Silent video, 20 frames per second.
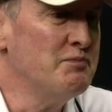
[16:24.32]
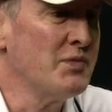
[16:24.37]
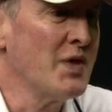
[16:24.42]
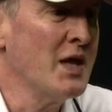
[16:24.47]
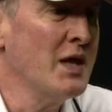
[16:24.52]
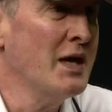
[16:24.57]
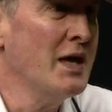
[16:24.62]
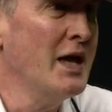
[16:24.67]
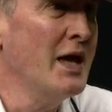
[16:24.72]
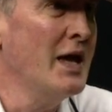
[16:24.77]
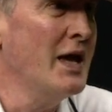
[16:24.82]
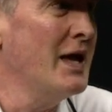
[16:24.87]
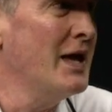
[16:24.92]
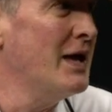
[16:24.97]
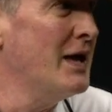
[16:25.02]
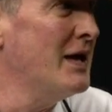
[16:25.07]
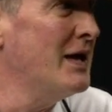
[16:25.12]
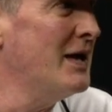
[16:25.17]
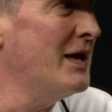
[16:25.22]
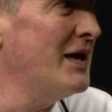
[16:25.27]
I'd be
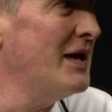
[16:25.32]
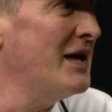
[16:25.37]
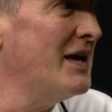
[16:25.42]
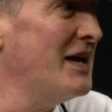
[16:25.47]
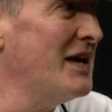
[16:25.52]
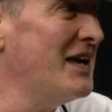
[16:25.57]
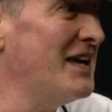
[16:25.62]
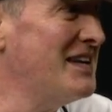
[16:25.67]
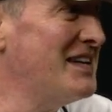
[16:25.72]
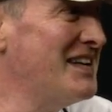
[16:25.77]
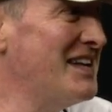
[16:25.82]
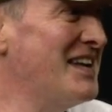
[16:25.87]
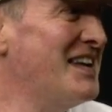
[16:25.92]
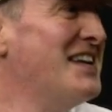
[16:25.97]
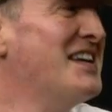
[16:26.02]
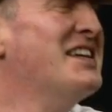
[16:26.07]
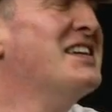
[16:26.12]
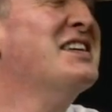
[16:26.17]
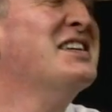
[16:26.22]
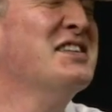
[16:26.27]
inclined to join you,
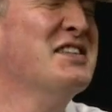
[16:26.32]
though.